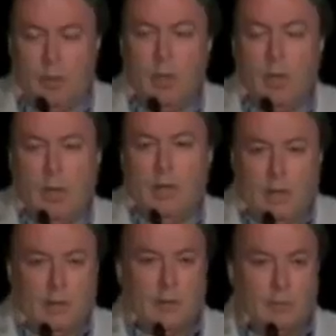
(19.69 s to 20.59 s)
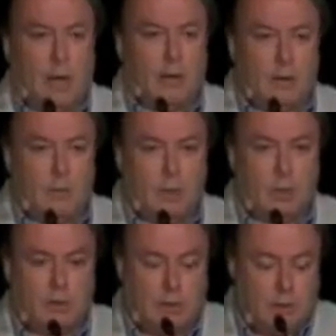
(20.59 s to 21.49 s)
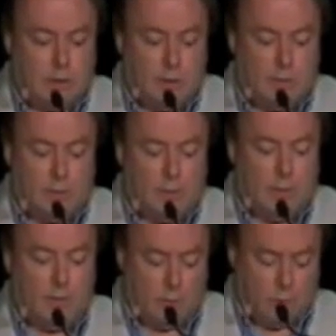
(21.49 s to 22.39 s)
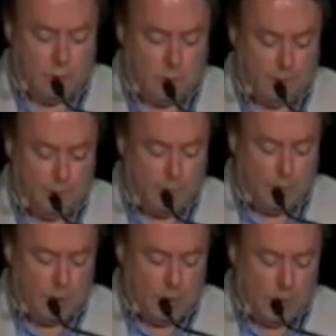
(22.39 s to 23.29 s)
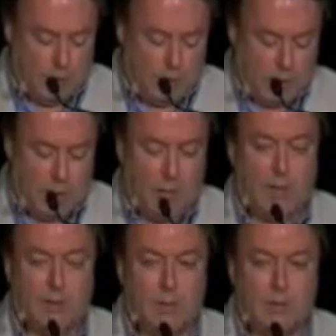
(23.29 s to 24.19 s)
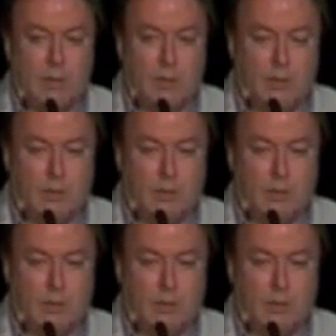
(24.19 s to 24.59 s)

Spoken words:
but it doesn't matter, because if you're an atheist, because